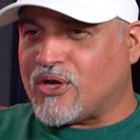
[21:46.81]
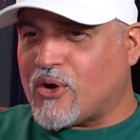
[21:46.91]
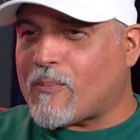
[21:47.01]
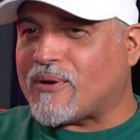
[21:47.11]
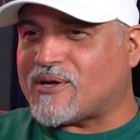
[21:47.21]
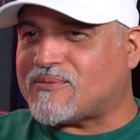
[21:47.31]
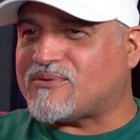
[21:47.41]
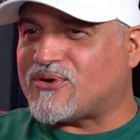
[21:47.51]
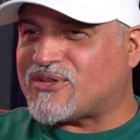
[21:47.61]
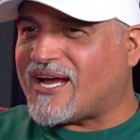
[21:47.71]
he opened up.
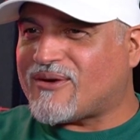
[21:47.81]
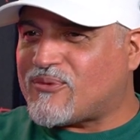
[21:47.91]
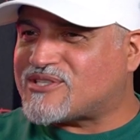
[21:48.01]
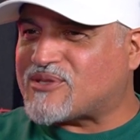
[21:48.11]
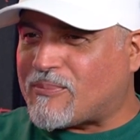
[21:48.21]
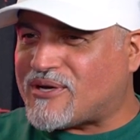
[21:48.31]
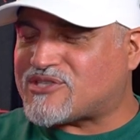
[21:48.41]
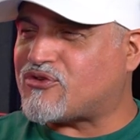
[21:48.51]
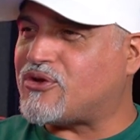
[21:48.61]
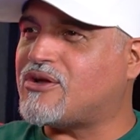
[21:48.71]
Your dad wants the
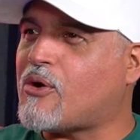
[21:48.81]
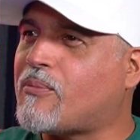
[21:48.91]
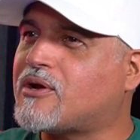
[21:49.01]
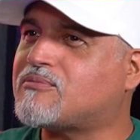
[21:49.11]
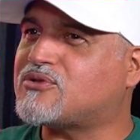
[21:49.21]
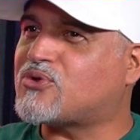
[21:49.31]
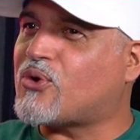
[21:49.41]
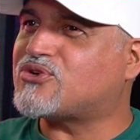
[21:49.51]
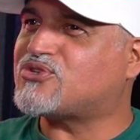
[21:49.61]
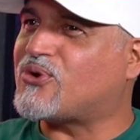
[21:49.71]
best for you. He opened up the
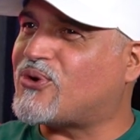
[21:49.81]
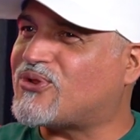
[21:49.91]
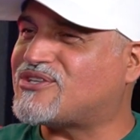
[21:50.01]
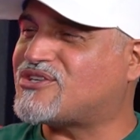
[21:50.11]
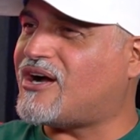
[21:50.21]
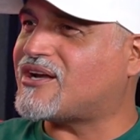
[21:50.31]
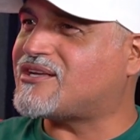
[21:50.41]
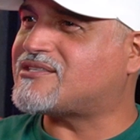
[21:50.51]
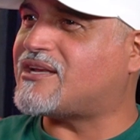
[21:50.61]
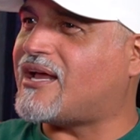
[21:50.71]
doors to go to the
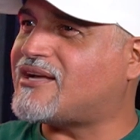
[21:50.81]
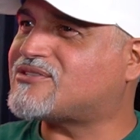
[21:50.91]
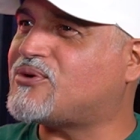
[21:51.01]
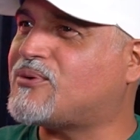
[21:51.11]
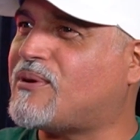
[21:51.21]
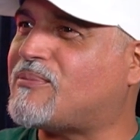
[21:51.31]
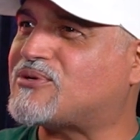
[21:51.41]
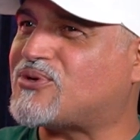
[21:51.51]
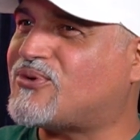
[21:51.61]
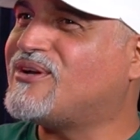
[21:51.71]
jockeys and ask you,
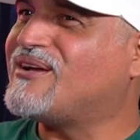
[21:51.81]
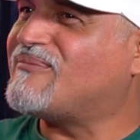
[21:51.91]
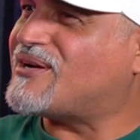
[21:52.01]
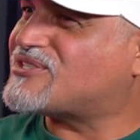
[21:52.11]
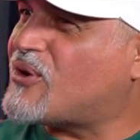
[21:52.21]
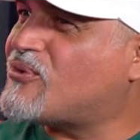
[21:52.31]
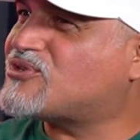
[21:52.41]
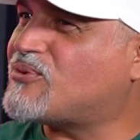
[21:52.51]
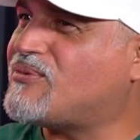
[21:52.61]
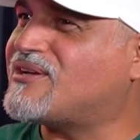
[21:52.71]
Papachon, my son wants
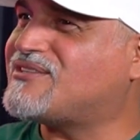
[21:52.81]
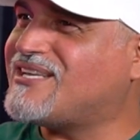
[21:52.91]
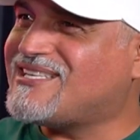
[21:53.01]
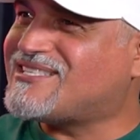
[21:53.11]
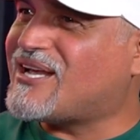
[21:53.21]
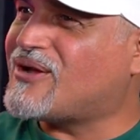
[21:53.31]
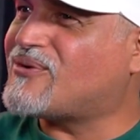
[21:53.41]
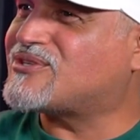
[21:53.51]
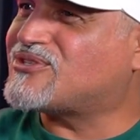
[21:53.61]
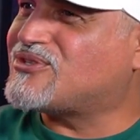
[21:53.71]
to be a DJ. He
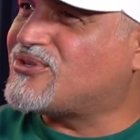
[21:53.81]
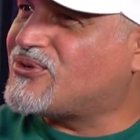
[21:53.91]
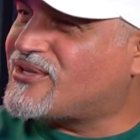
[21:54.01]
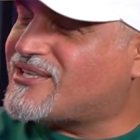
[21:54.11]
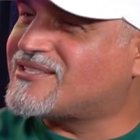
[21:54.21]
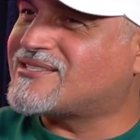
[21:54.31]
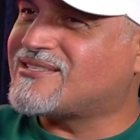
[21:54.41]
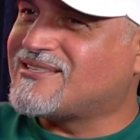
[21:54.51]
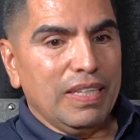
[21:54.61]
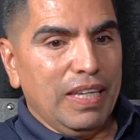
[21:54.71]
wants to do this.
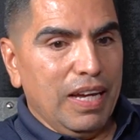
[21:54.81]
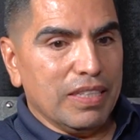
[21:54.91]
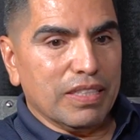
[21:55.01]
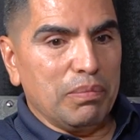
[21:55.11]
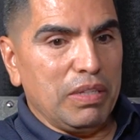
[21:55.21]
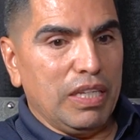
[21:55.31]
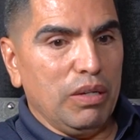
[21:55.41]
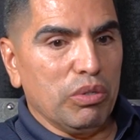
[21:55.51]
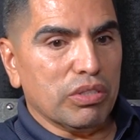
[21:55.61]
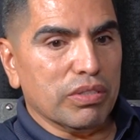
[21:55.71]
Yes. I mean, he
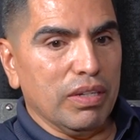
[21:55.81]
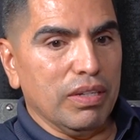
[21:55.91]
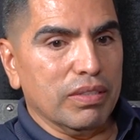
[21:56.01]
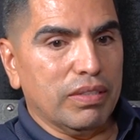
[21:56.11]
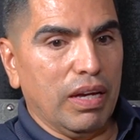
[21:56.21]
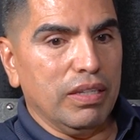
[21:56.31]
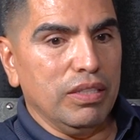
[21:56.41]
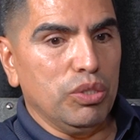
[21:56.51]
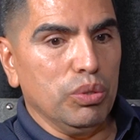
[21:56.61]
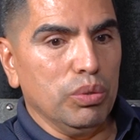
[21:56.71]
was
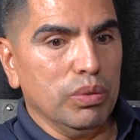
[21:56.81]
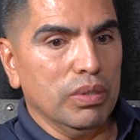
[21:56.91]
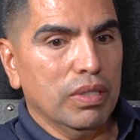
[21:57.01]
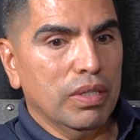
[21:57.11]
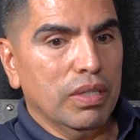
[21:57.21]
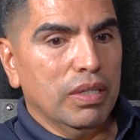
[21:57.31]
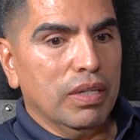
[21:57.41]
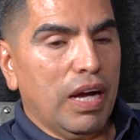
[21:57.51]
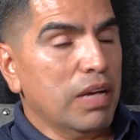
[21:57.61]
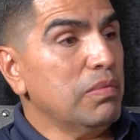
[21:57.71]
talking to
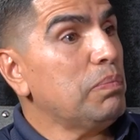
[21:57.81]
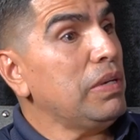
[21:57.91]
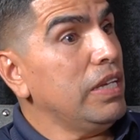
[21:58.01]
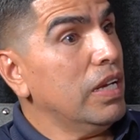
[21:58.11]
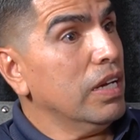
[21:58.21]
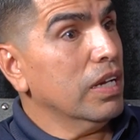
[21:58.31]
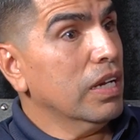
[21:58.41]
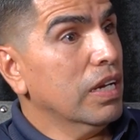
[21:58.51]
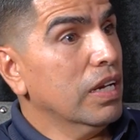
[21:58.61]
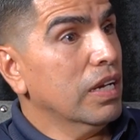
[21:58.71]
Jaime Piña.
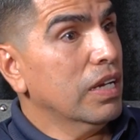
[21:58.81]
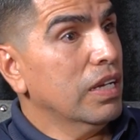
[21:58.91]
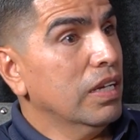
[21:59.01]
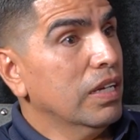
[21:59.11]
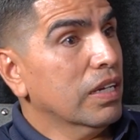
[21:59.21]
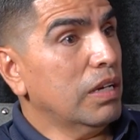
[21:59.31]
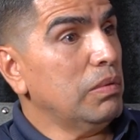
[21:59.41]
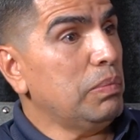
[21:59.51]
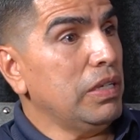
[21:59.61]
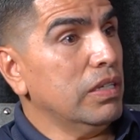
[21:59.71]

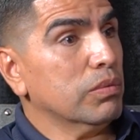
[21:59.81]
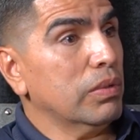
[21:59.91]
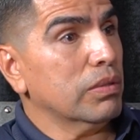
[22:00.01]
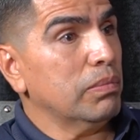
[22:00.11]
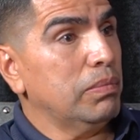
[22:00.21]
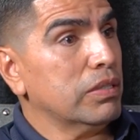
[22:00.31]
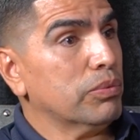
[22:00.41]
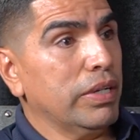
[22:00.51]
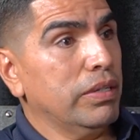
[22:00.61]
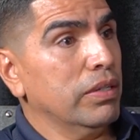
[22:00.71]
Jaime Piña is one of the best
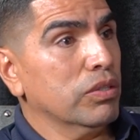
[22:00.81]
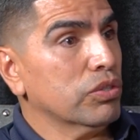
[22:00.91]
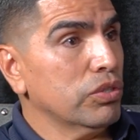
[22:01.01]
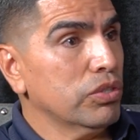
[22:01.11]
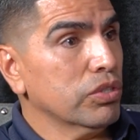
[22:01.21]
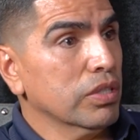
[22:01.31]
radio announcers.